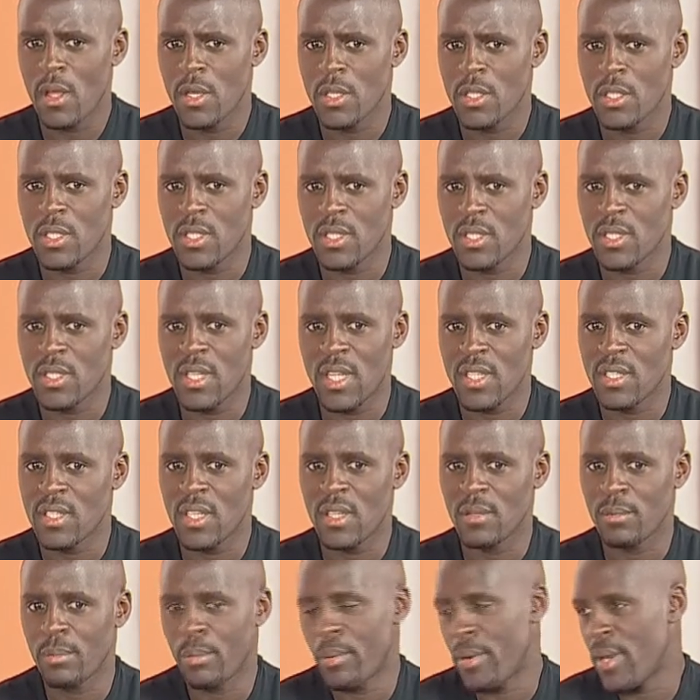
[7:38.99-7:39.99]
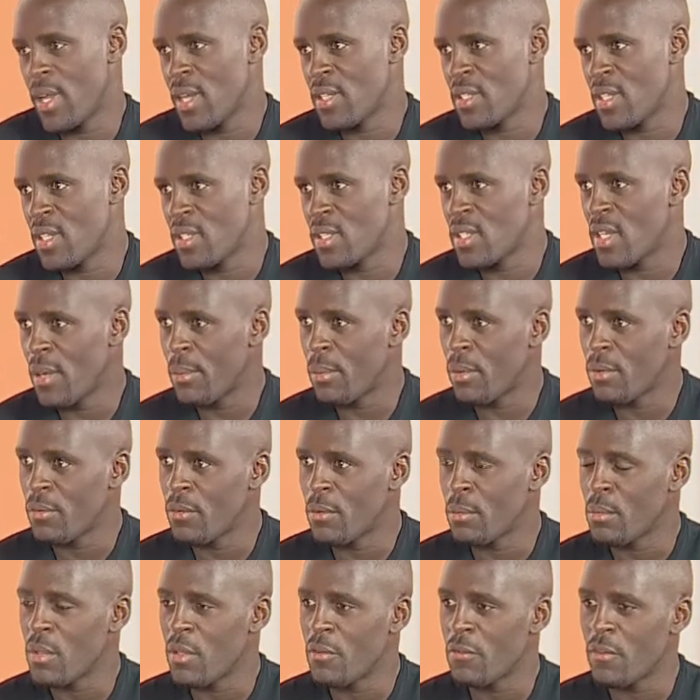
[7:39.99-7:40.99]
It's just that prayers and support
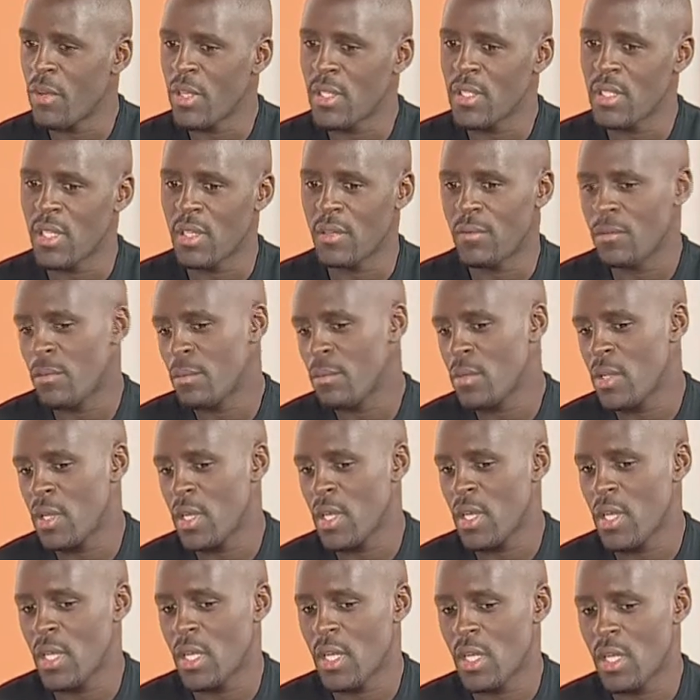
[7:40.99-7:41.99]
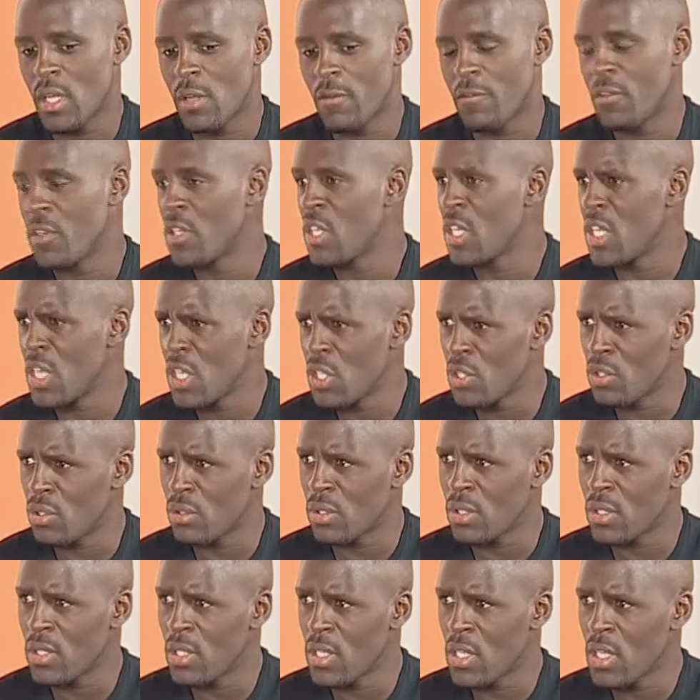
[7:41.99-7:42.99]
from the fans and from the federation
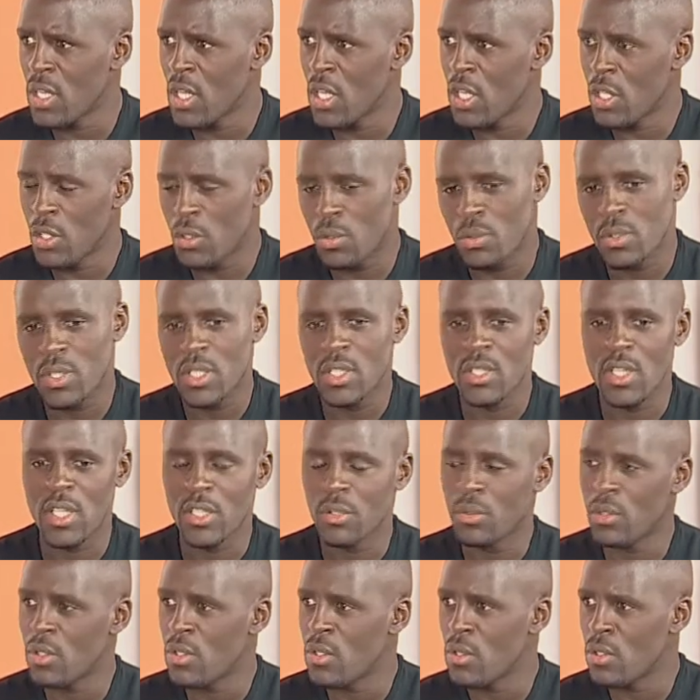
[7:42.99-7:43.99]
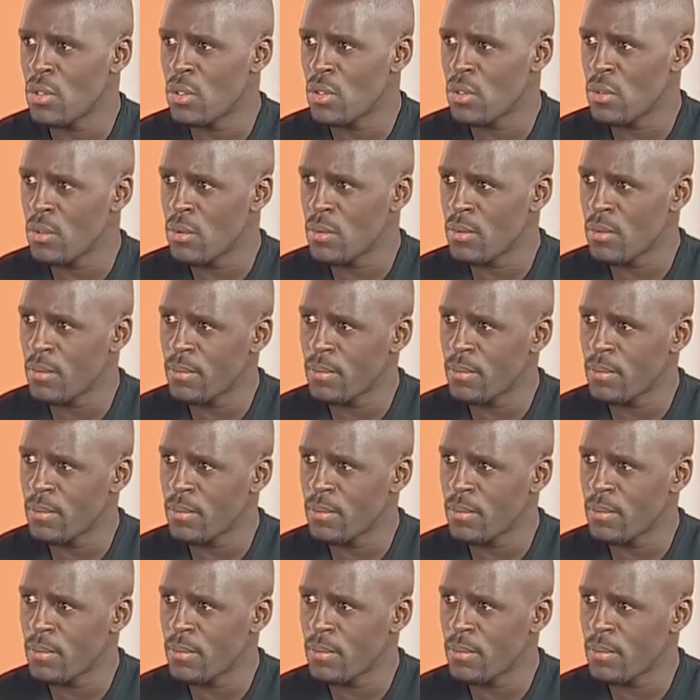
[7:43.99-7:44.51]
to see that we go through.